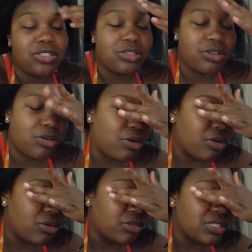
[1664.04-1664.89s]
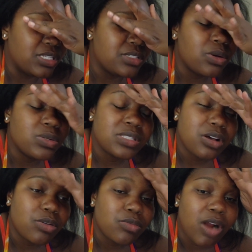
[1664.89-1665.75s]
Y'all, these
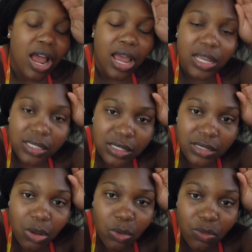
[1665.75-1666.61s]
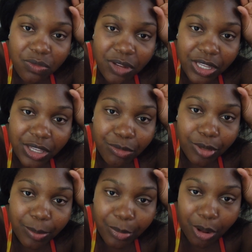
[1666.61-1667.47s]
hotel rides is a whole fucking
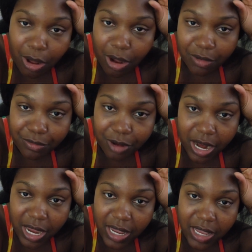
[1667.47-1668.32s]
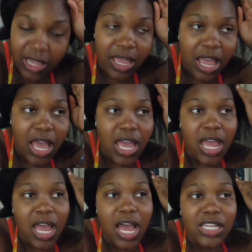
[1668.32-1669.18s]
ripoff, right?
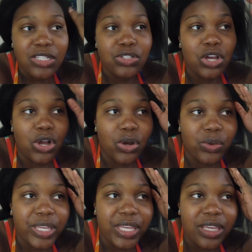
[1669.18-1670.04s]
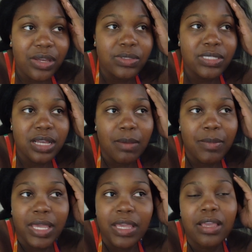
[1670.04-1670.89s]
You know, he gonna tell
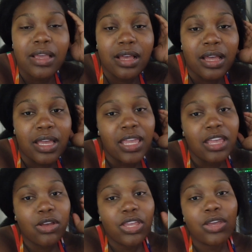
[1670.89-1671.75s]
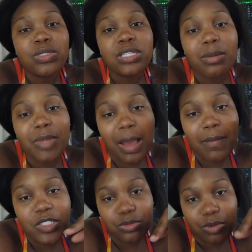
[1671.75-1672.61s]
me how
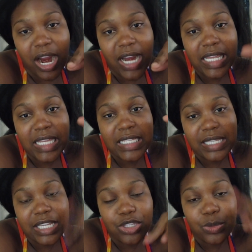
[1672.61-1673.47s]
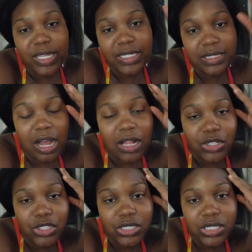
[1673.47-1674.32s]
much the ride is in US
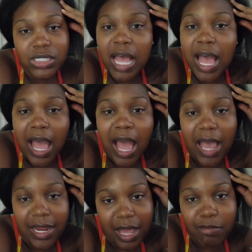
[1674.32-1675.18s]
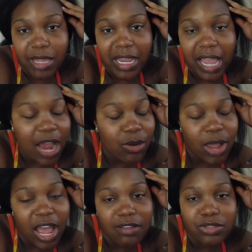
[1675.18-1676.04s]
dollars, and I'm like, I don't
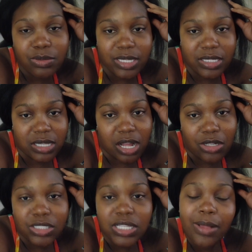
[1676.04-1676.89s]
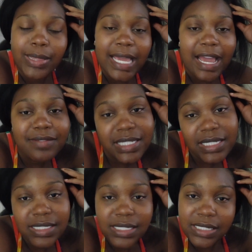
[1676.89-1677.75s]
have US dollars, I only have
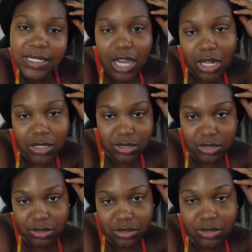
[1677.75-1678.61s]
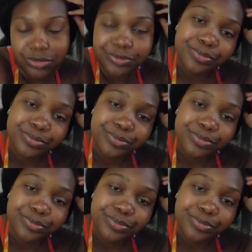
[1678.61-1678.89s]
TT dollars.